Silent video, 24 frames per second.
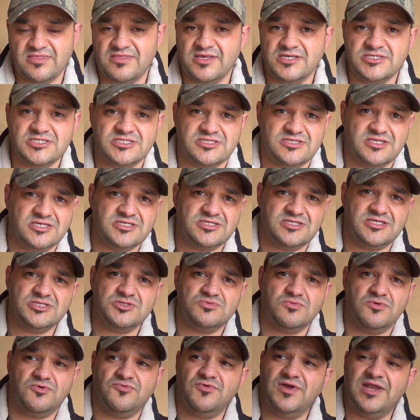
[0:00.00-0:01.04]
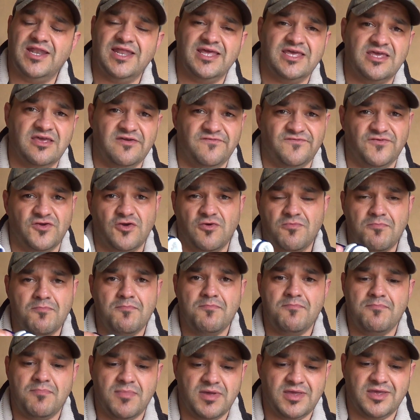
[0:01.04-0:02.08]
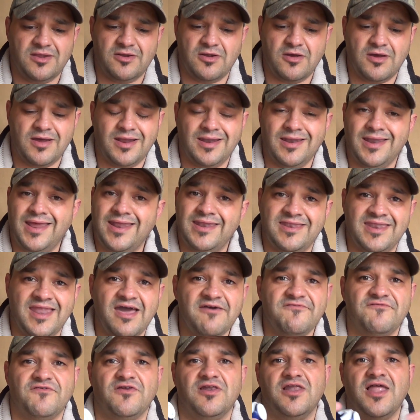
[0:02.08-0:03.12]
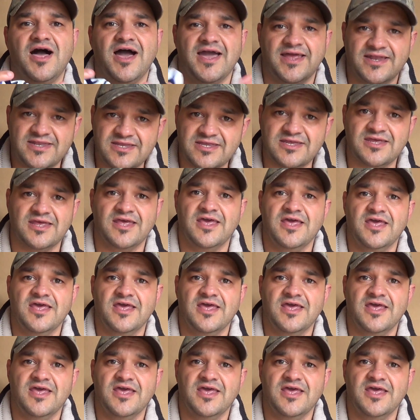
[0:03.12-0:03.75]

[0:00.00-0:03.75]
this would really give you enough light